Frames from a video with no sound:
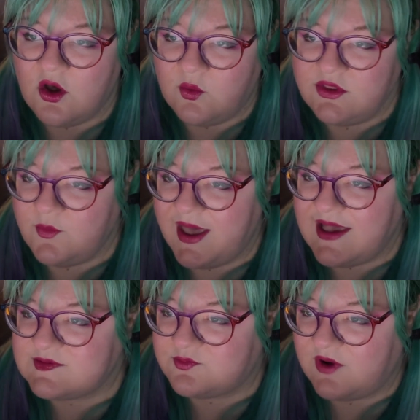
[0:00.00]
When you
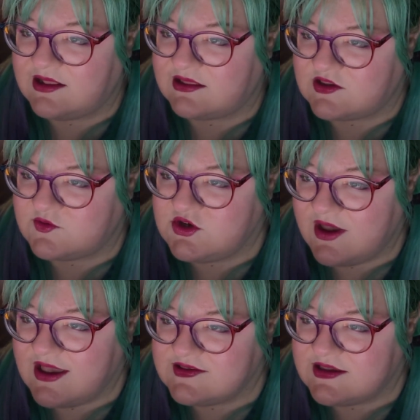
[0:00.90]
pass Bradley's, would you
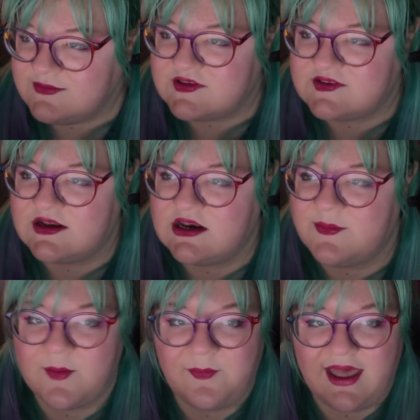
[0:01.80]
ask him to send up
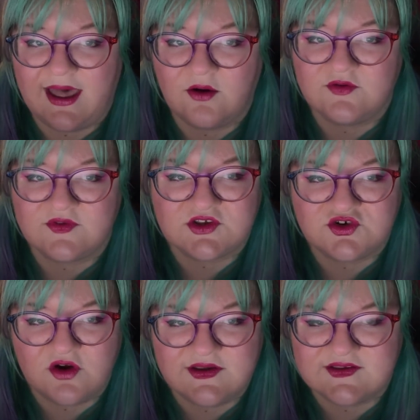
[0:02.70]
a pound of the
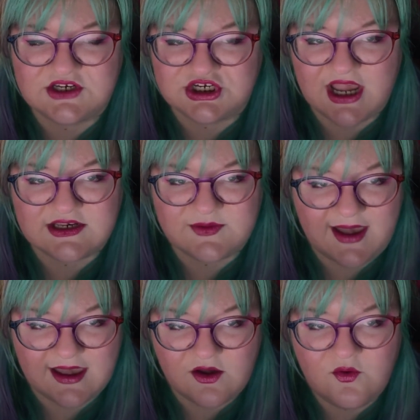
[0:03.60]
strongest shag
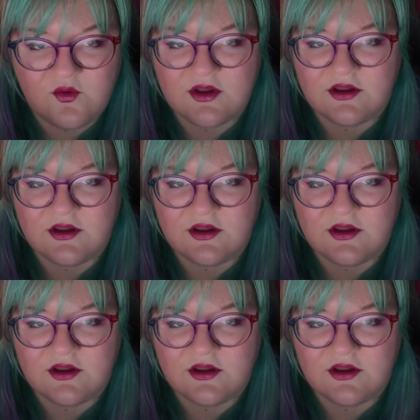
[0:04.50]
tobacco?